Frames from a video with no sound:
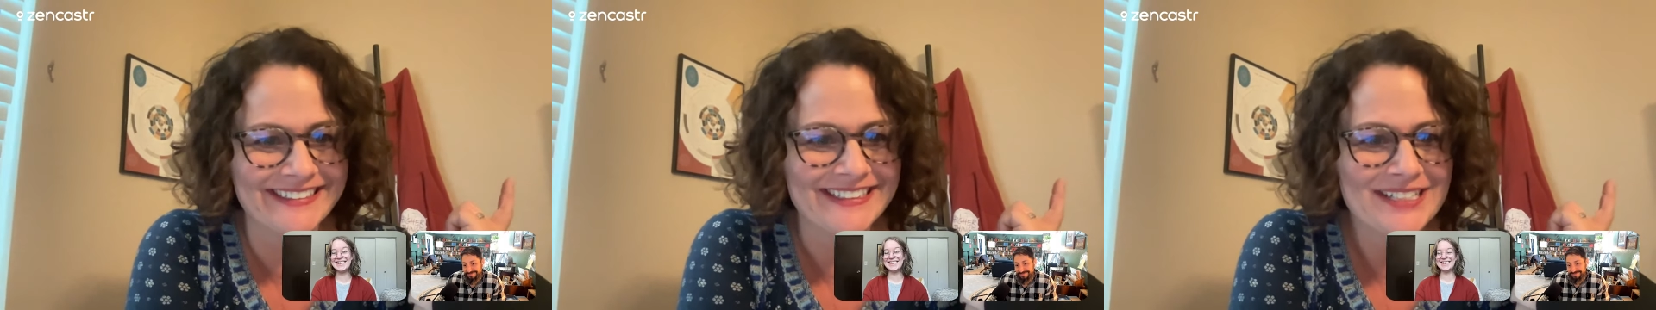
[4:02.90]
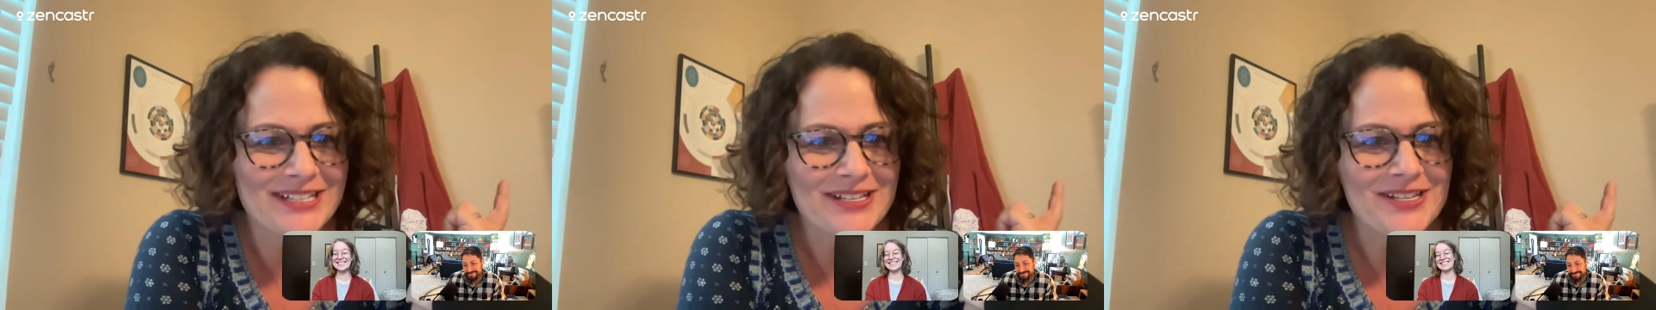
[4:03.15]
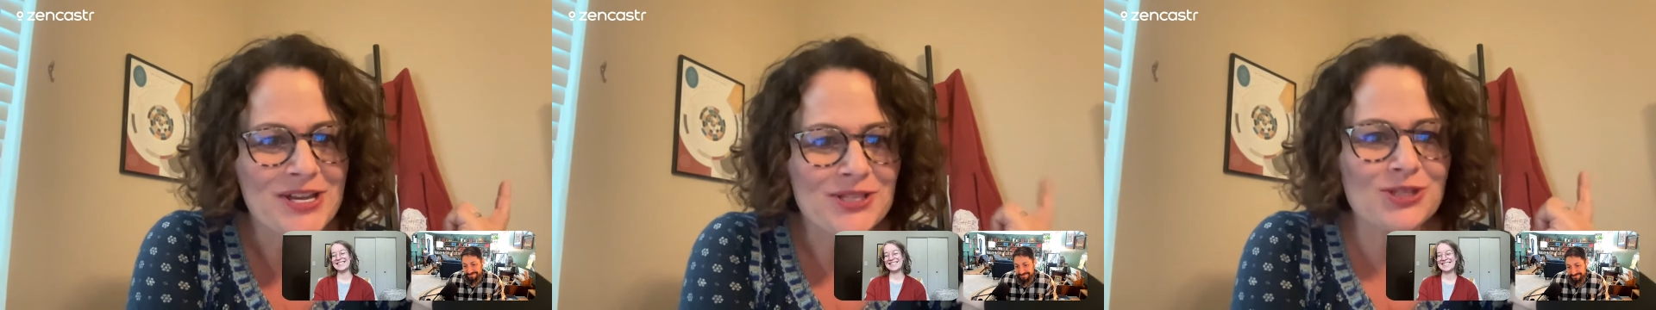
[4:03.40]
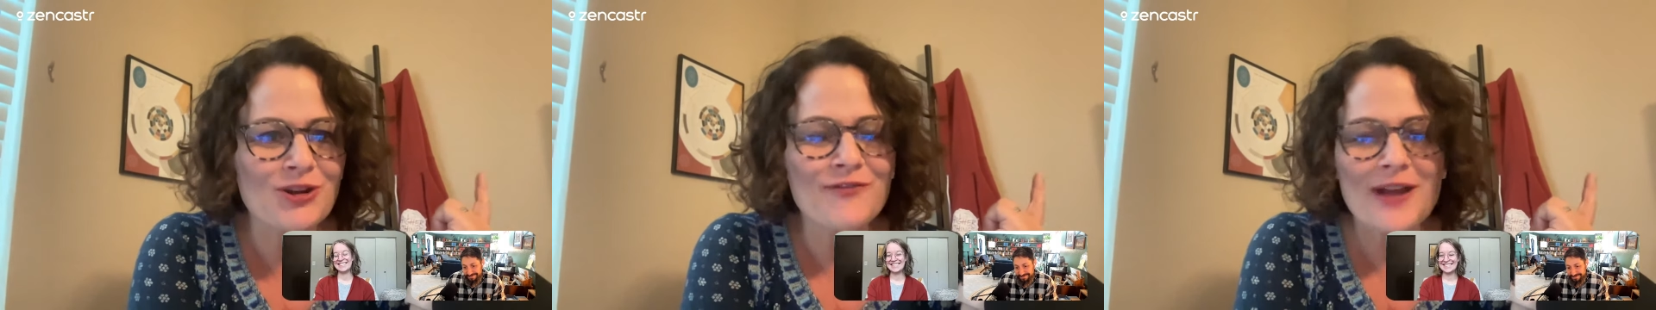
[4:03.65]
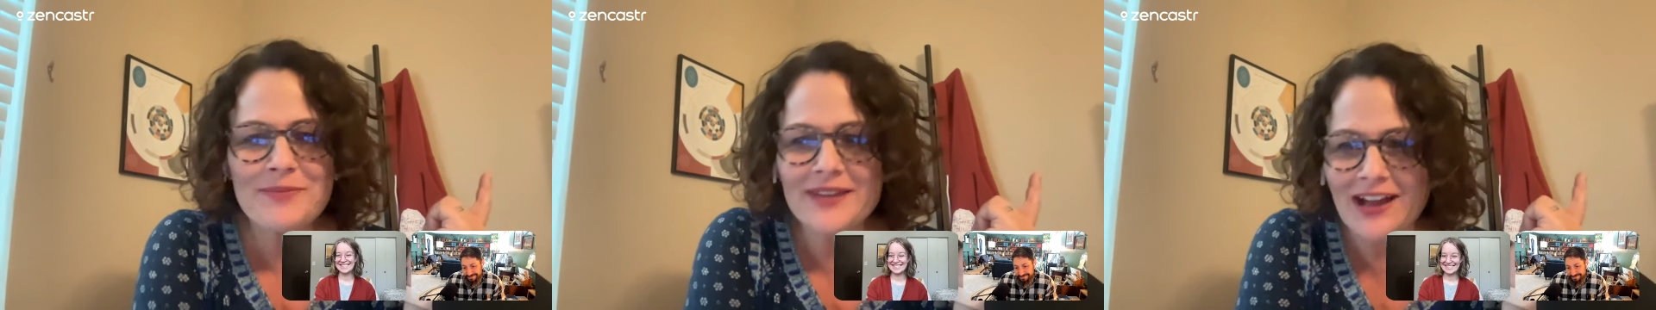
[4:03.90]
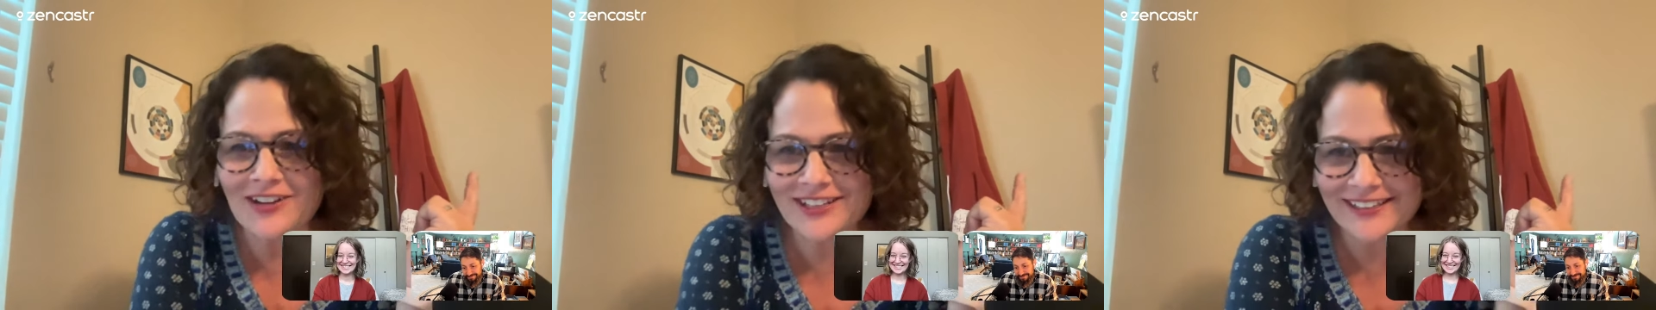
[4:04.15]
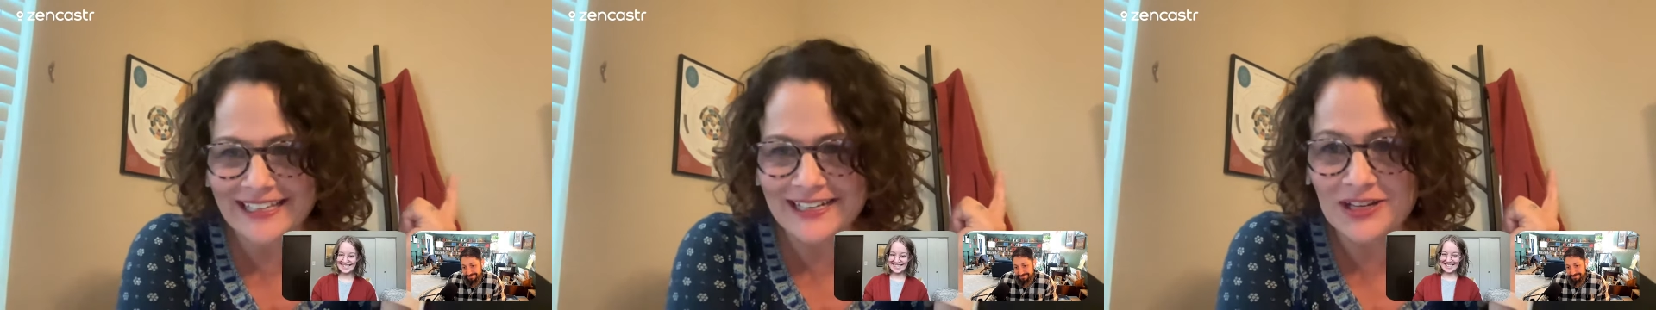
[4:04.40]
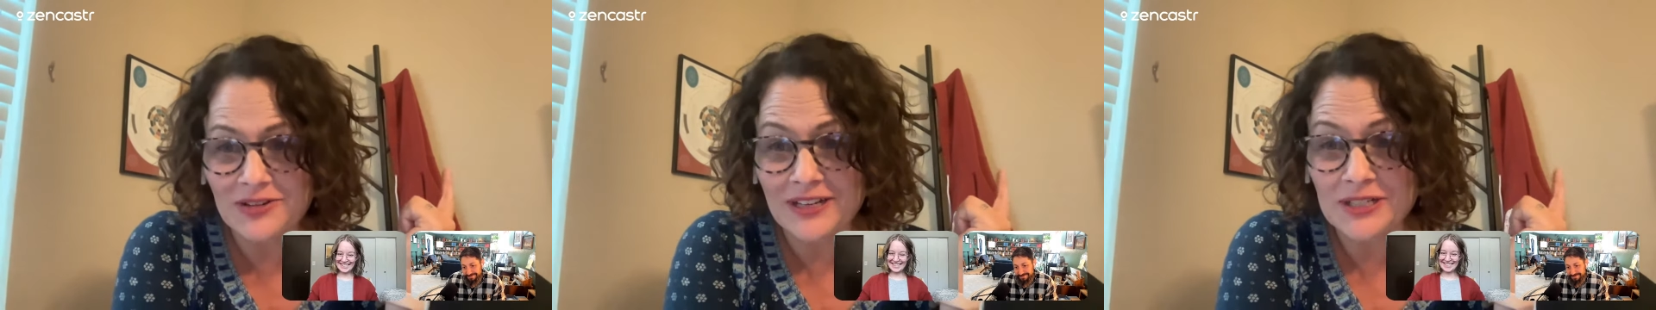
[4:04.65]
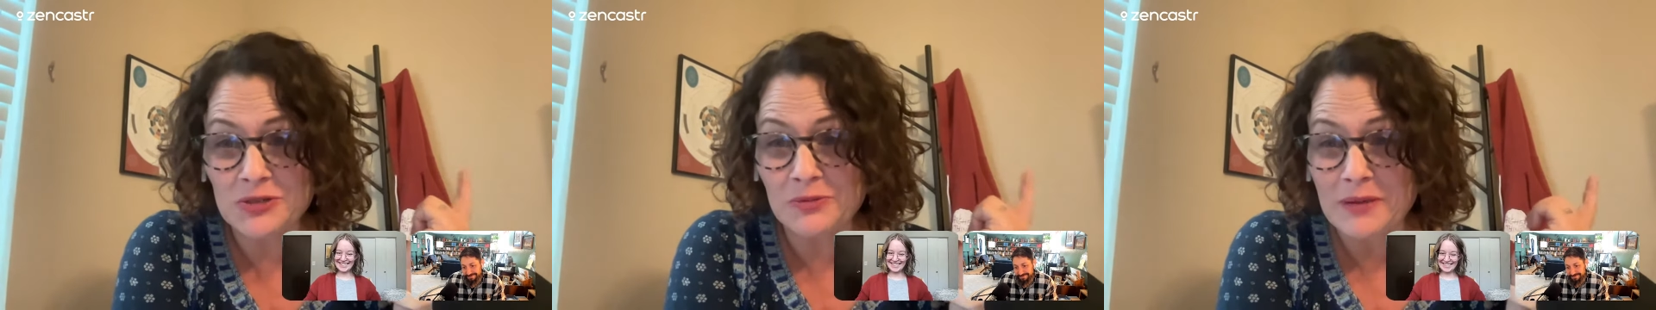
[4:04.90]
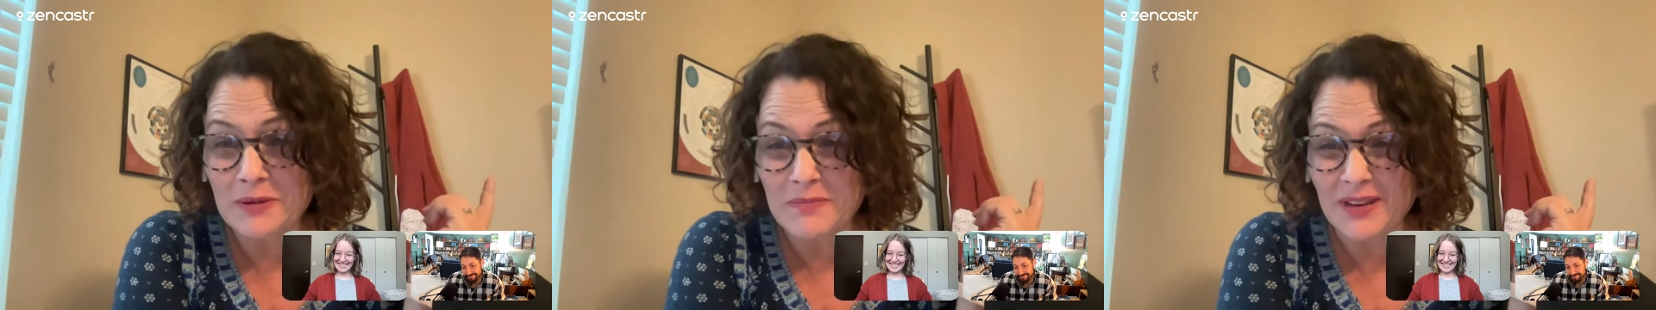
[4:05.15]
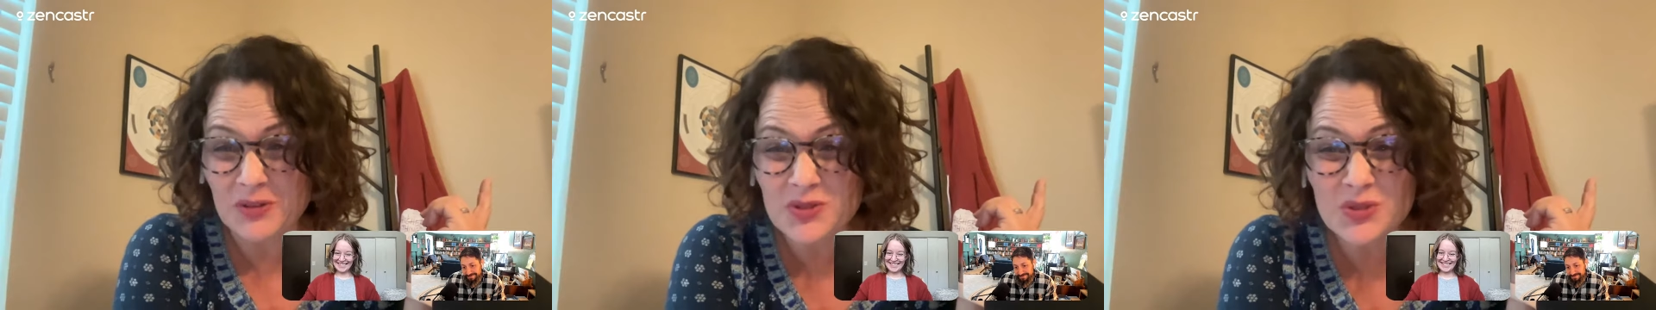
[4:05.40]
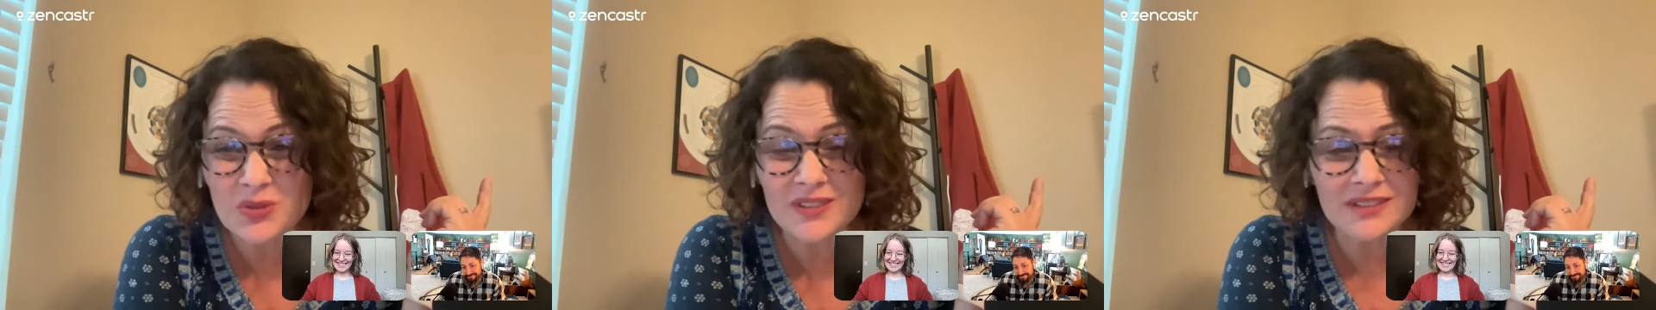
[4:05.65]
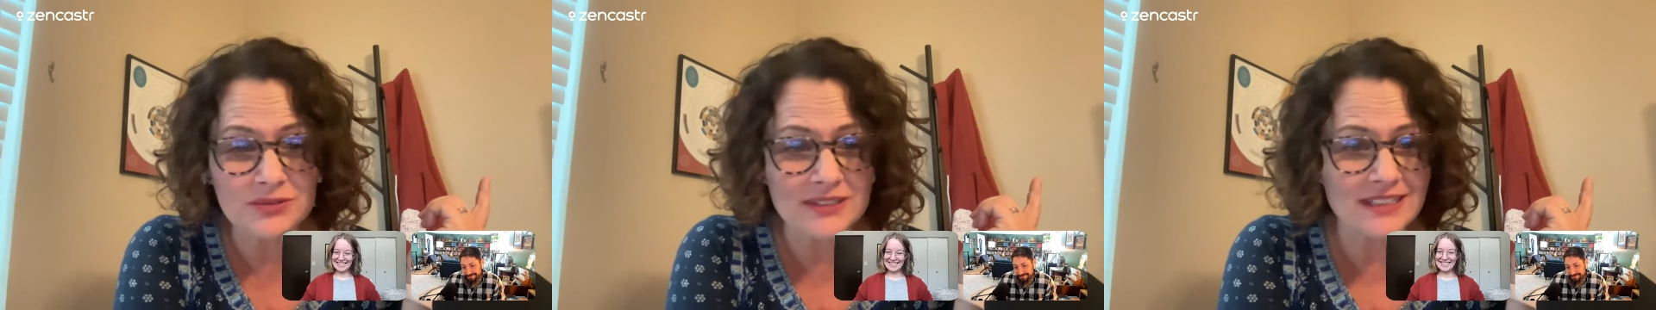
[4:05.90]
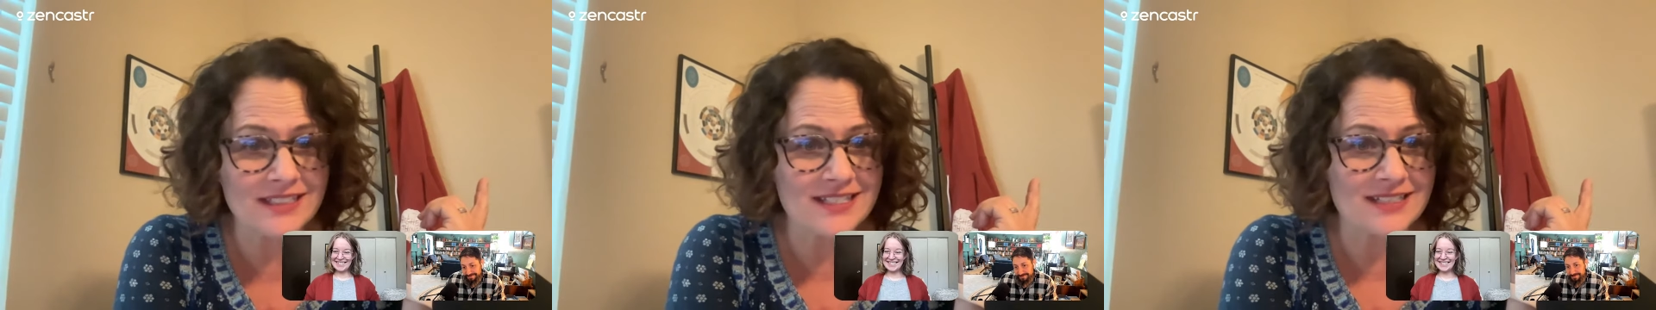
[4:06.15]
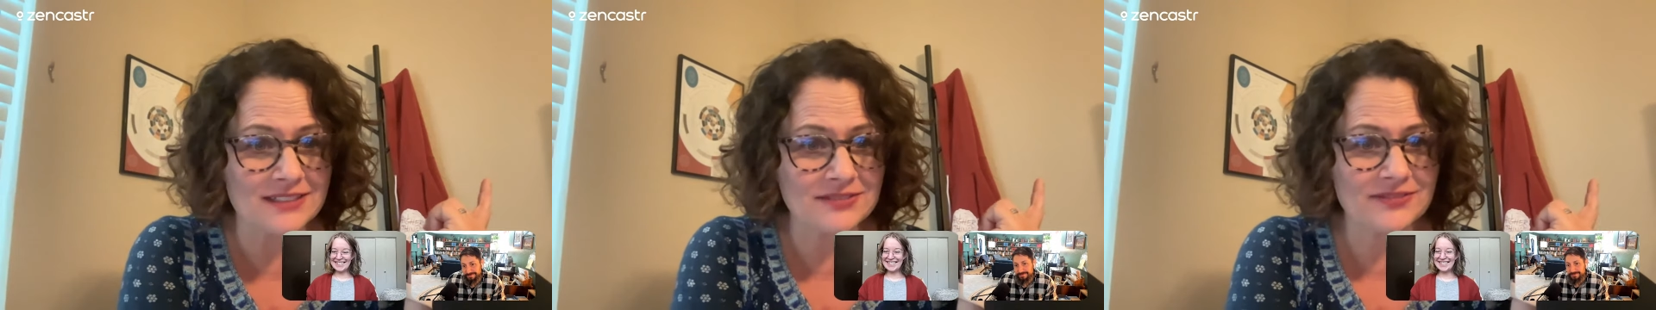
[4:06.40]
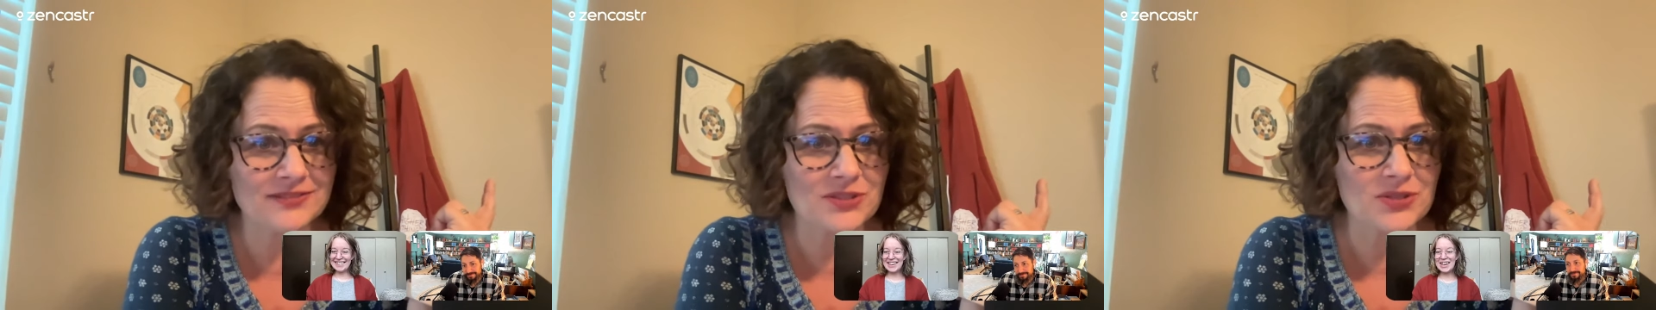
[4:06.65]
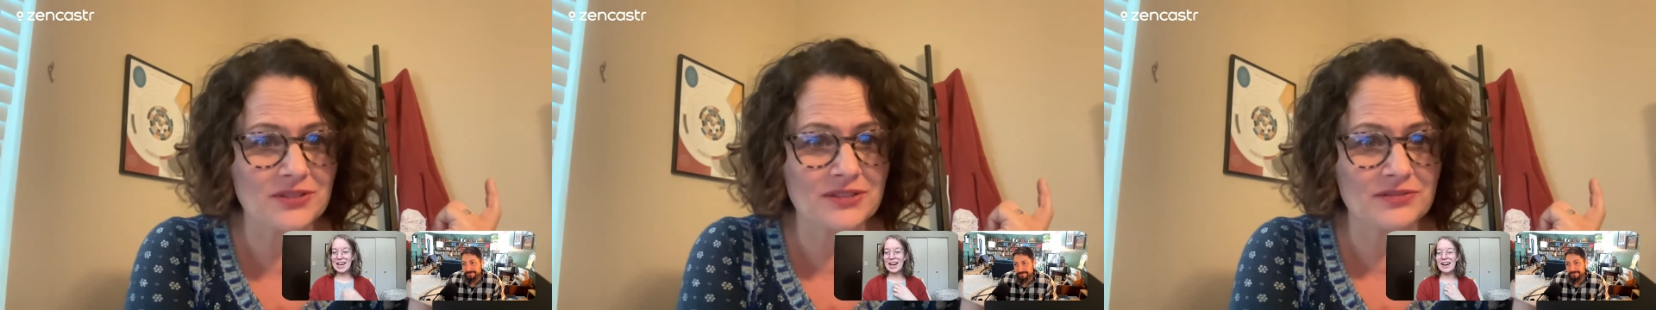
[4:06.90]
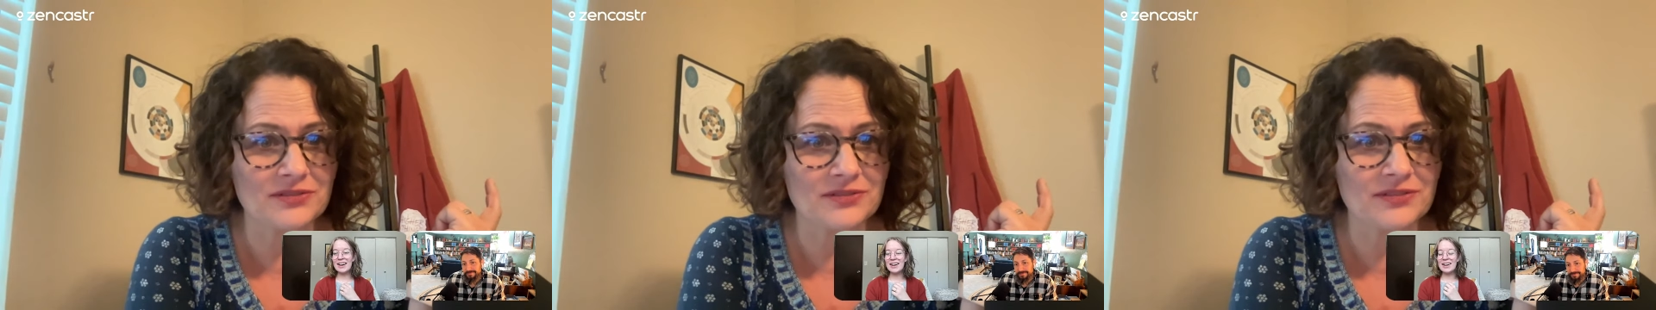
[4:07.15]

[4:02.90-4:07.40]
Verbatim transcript: so if i'm calculating correct you're maybe middle school when this stuff sort of